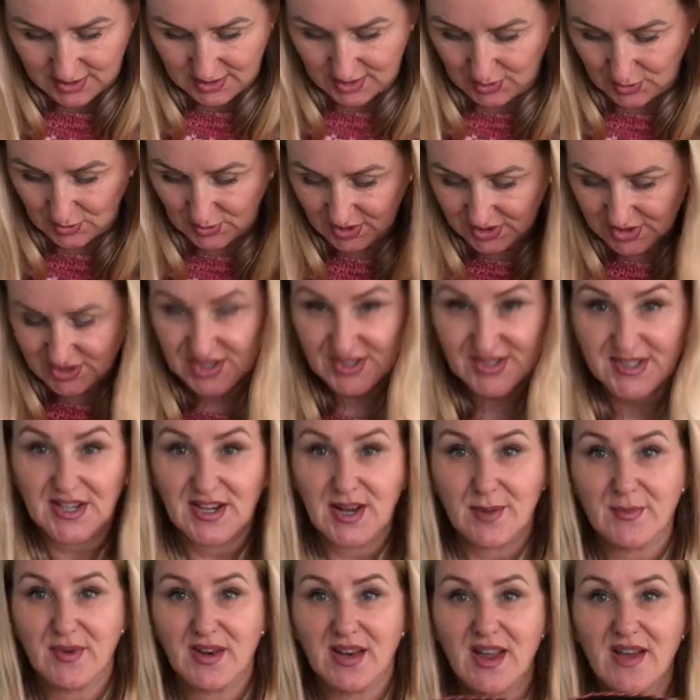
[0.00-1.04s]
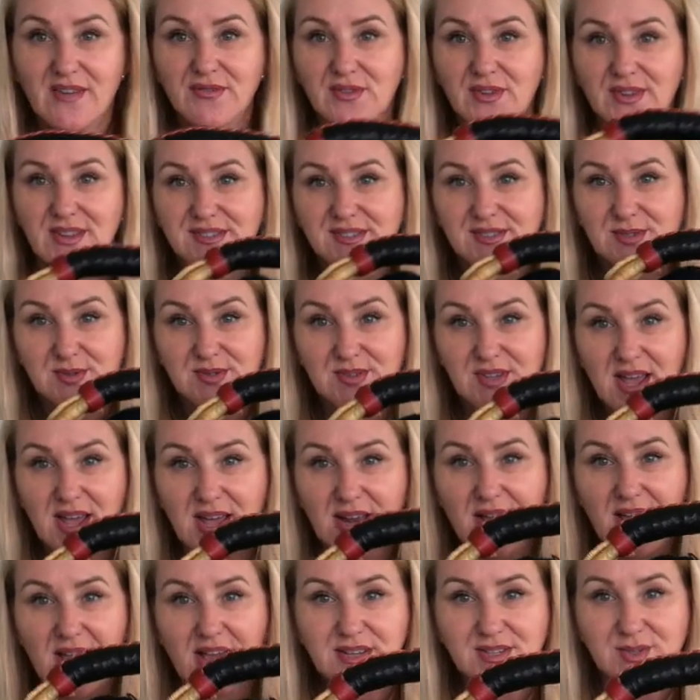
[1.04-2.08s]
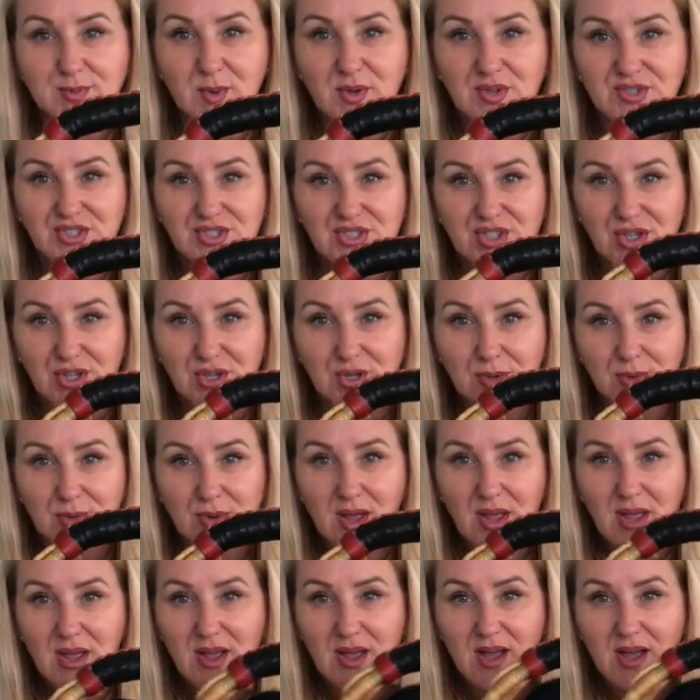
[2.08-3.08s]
gorgeous, and I'm in love with them. Suzanne has one too.